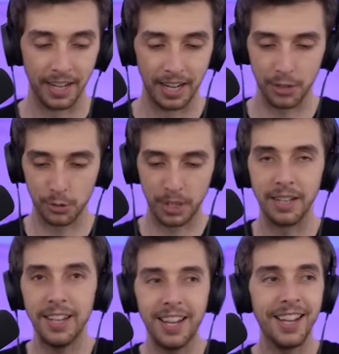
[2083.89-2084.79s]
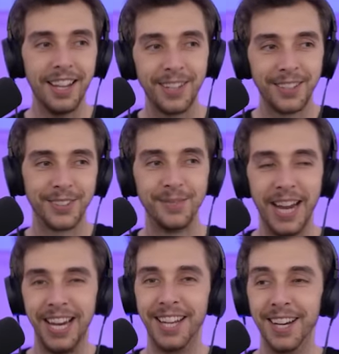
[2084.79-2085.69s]
And I just went, eh, just
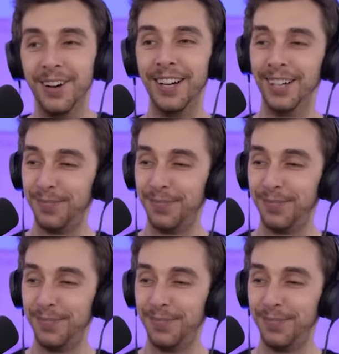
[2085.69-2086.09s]
made it up.